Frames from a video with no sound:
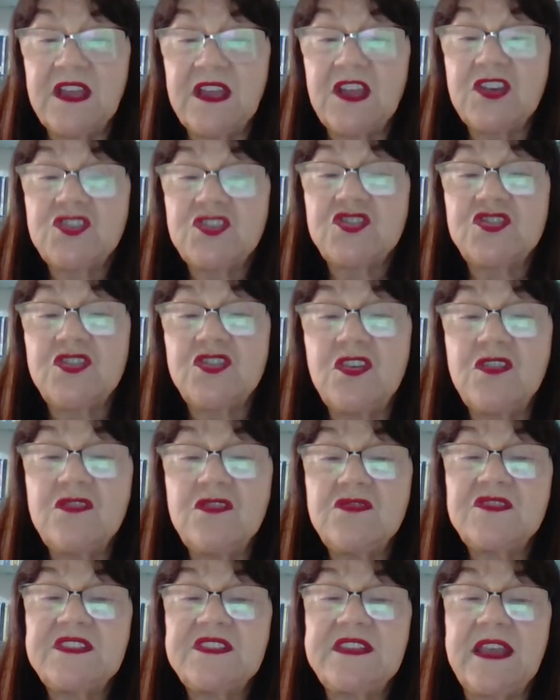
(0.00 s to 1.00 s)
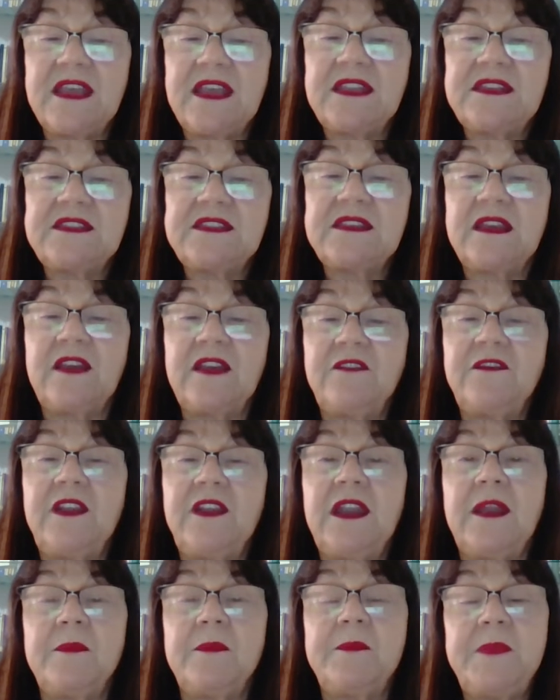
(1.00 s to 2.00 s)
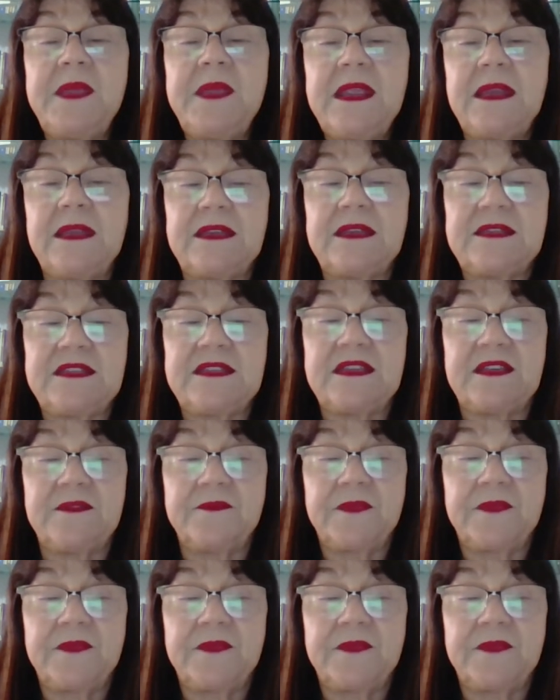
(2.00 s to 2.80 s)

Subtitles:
shows that availability